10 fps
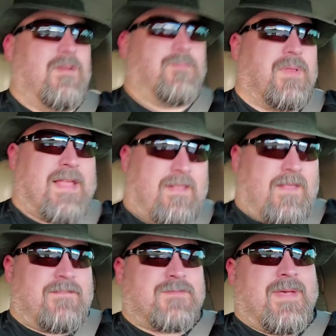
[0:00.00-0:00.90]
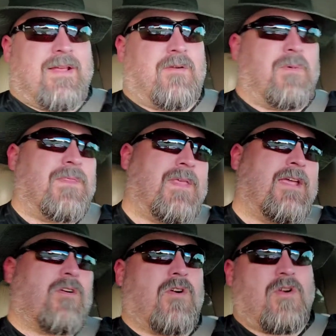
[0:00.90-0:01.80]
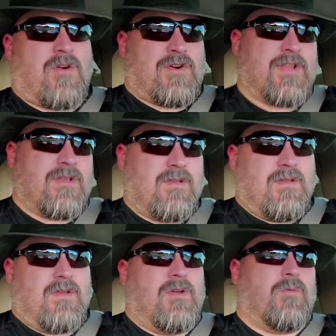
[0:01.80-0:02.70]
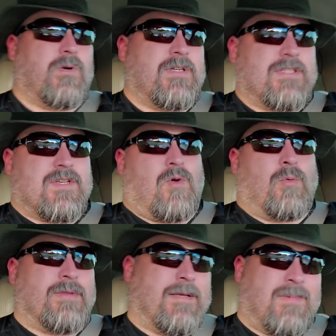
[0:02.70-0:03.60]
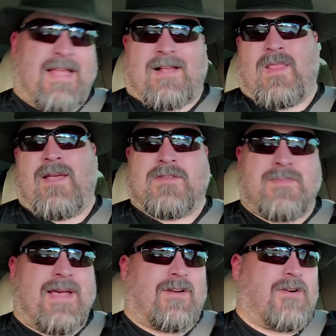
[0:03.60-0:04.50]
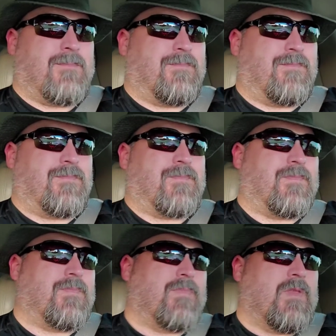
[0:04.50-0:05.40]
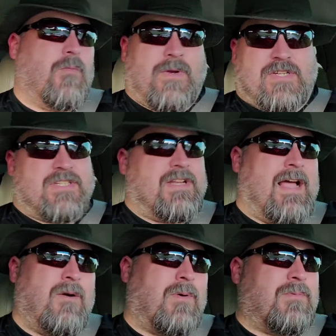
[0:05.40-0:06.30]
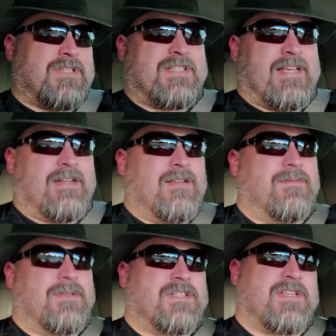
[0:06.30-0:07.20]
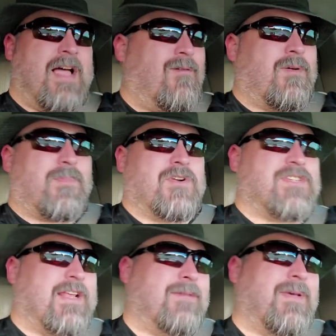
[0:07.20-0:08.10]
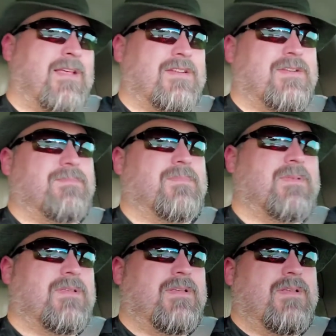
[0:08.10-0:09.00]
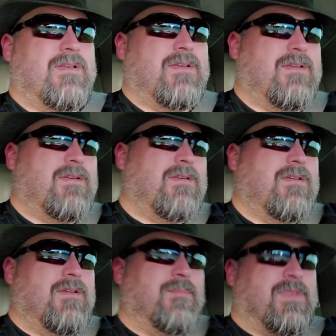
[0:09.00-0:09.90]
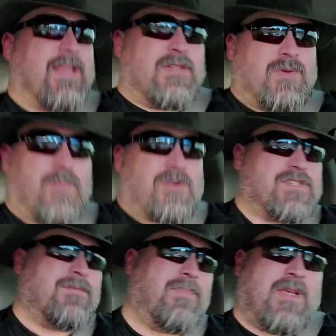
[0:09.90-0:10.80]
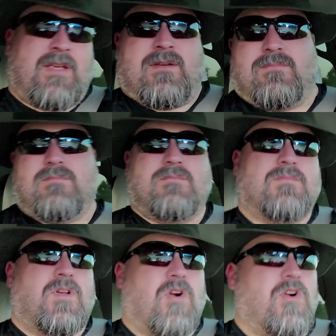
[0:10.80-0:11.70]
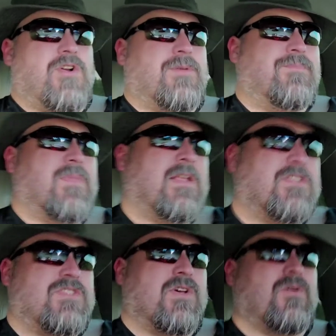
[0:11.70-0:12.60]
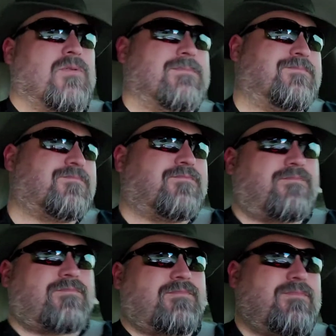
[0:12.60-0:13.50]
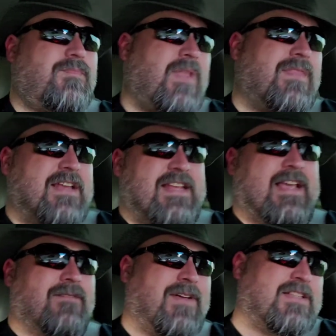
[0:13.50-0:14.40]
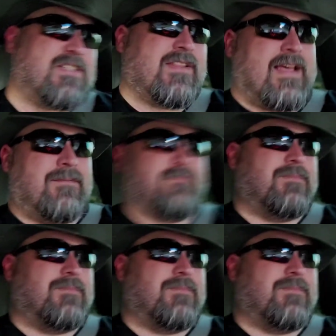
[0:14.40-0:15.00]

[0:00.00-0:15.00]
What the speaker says: Black Lives Matter. What they heard was only Black Lives Matter, which is not what was said. It's not what person A meant. But that's what person B heard. And so they take offense to that.